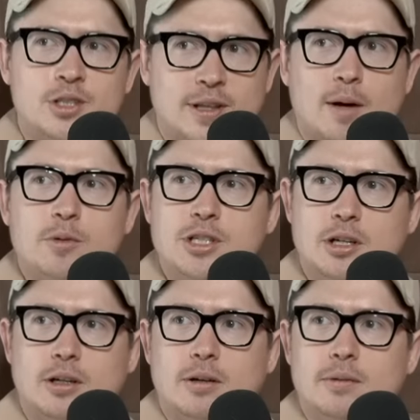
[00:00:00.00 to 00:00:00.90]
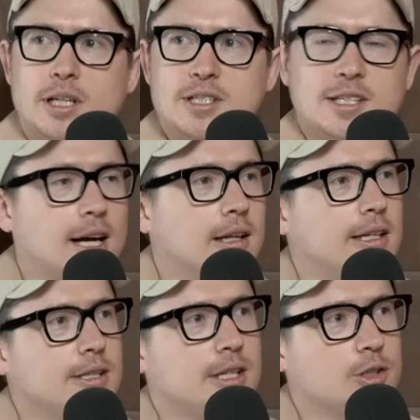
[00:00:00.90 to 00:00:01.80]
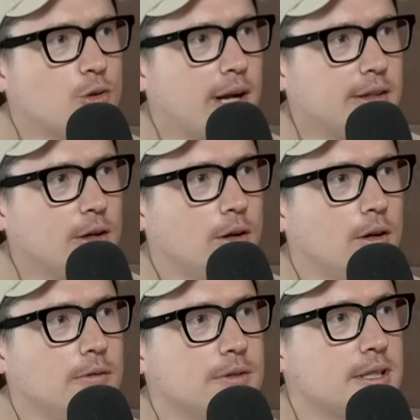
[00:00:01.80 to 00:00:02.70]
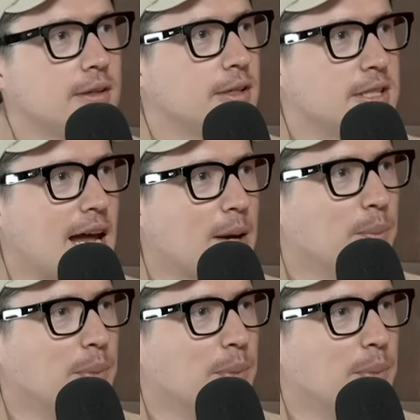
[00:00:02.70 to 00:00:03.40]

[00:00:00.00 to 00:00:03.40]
So no. that was your your Scullies, your Trengoves, yep. Sam